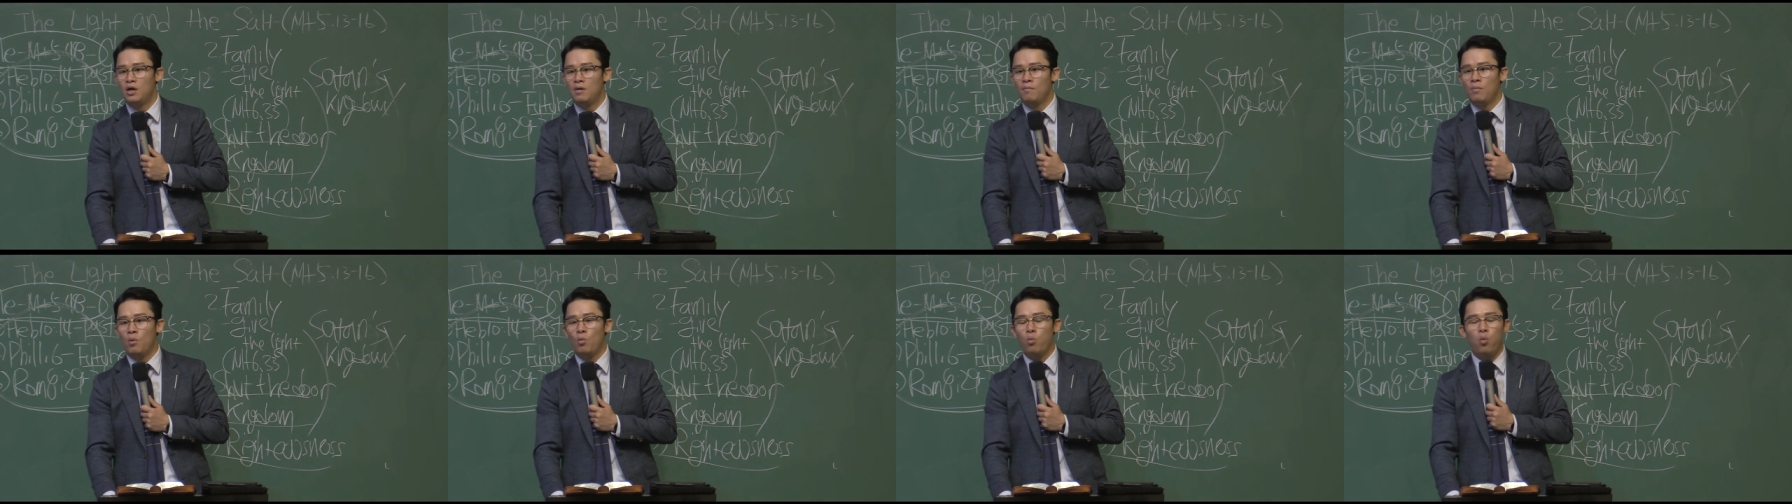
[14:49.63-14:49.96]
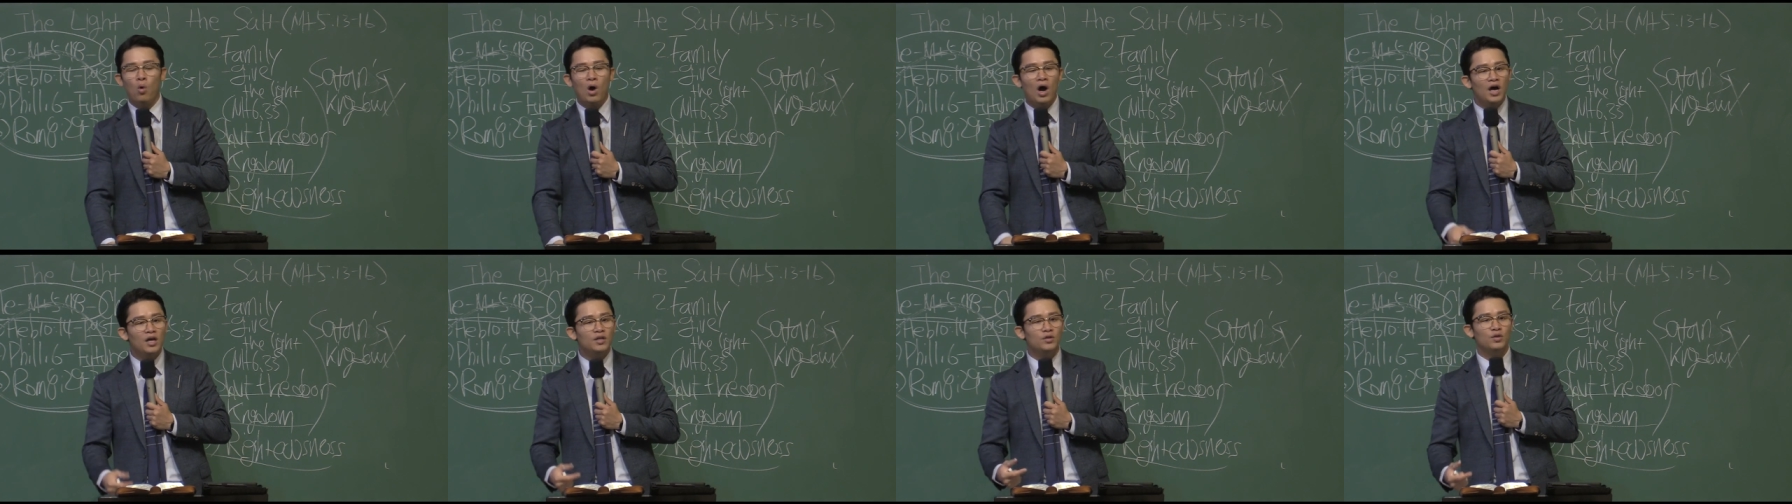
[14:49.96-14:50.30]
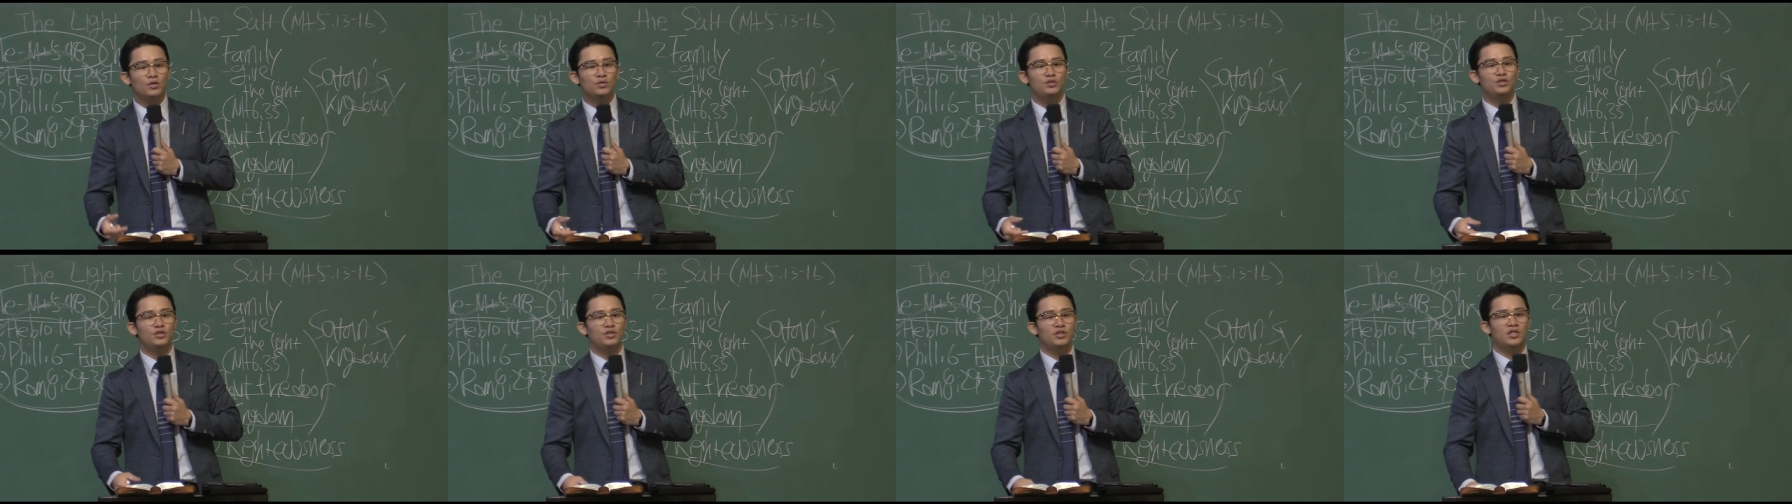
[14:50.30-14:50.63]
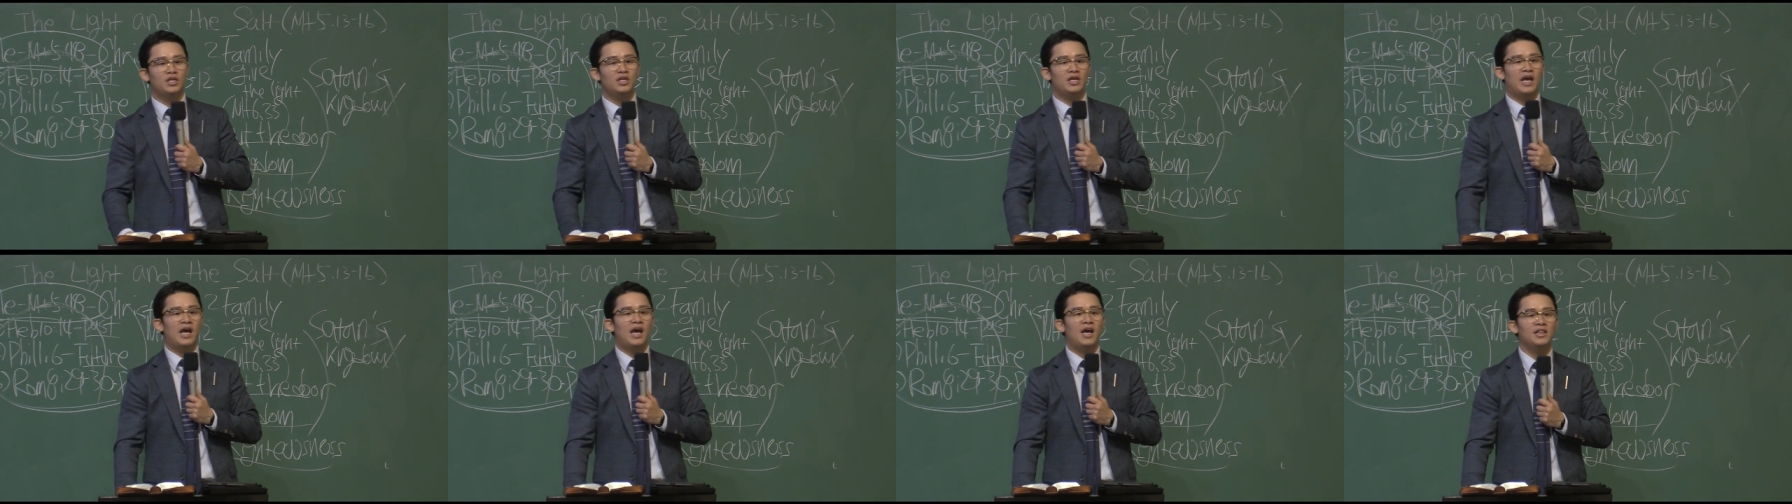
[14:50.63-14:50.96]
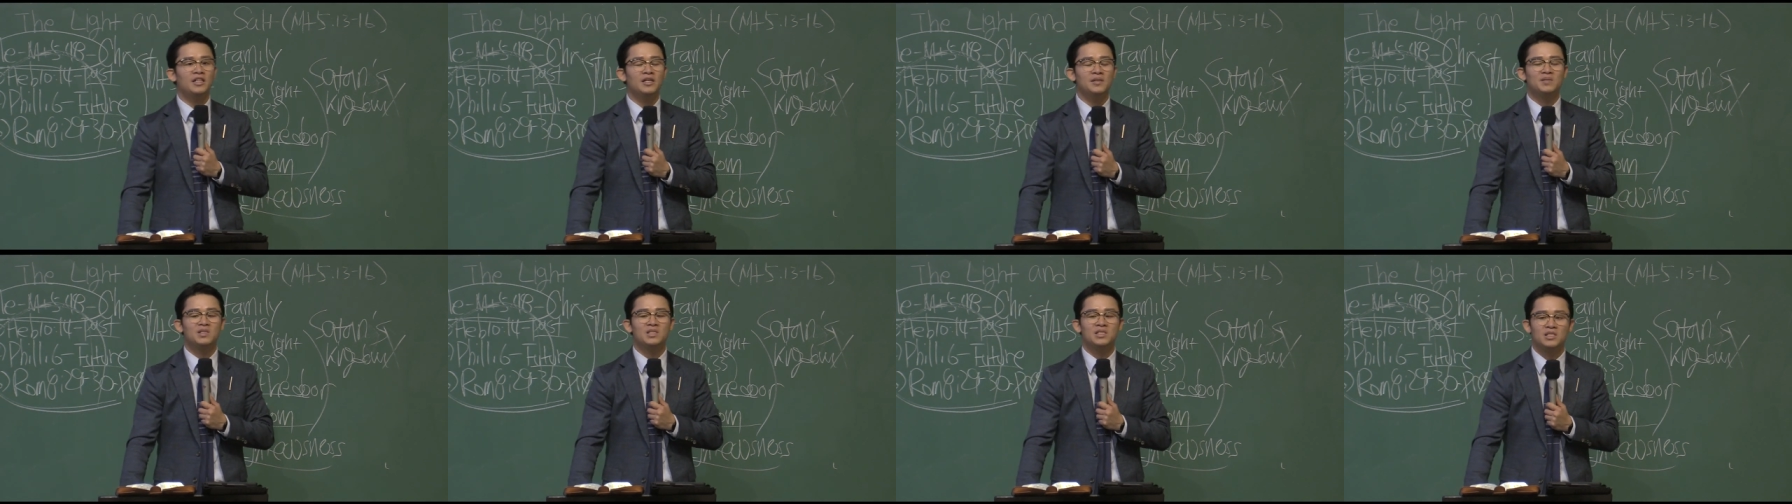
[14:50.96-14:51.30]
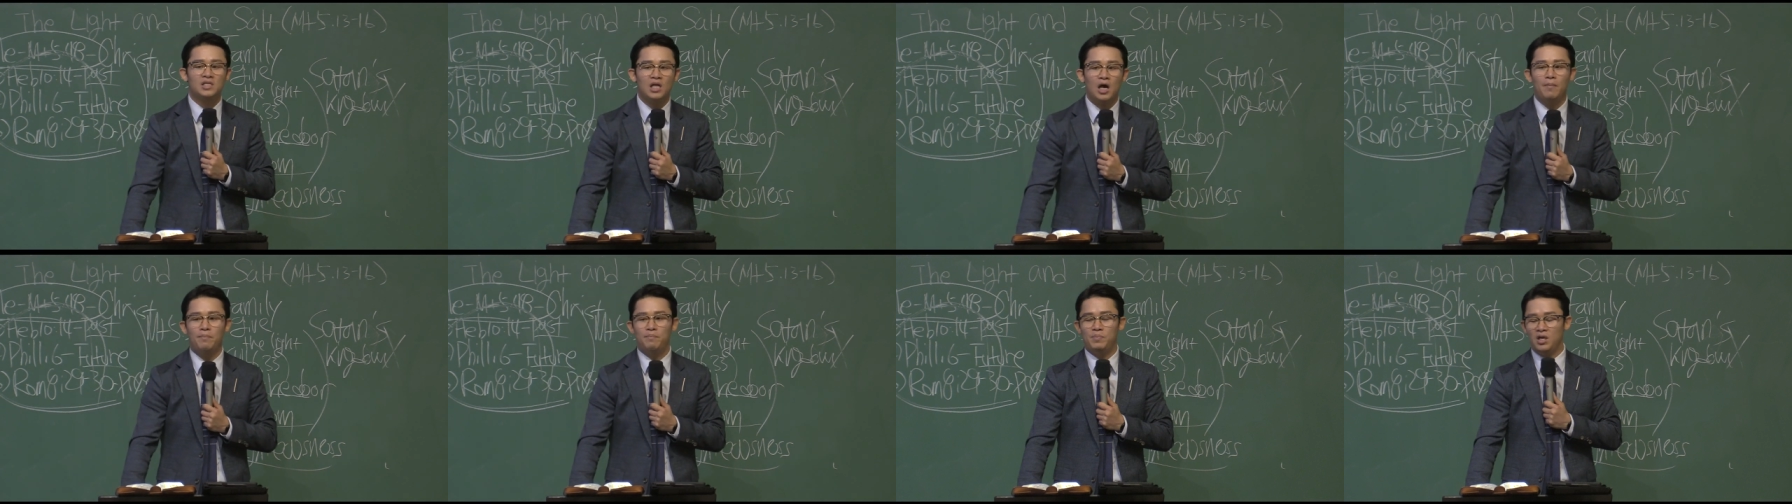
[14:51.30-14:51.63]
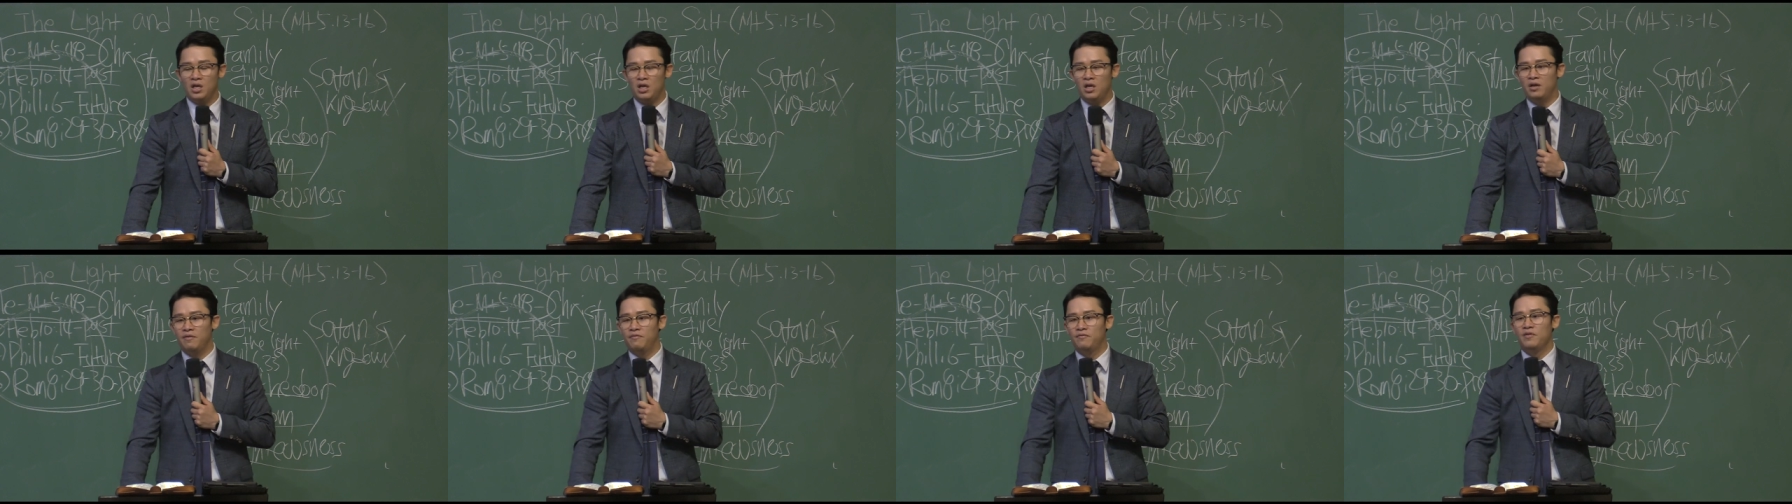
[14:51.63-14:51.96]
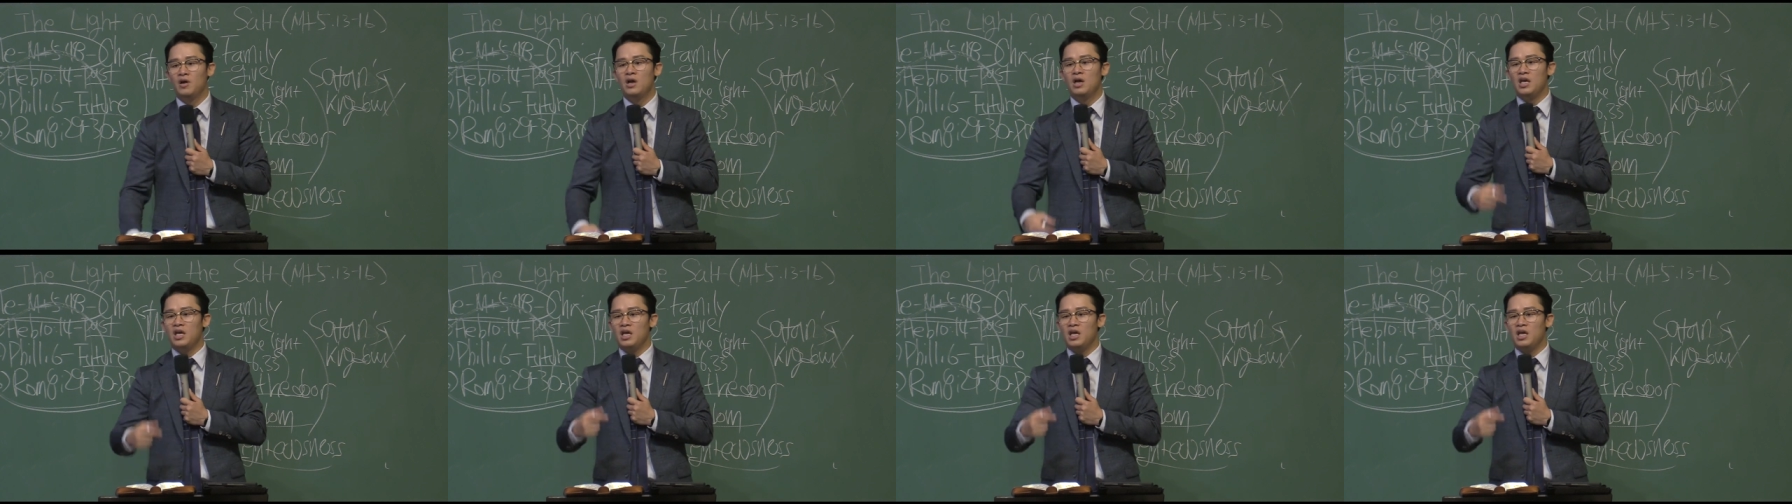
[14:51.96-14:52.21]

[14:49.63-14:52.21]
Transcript: But why don't you think Adam stopped Eve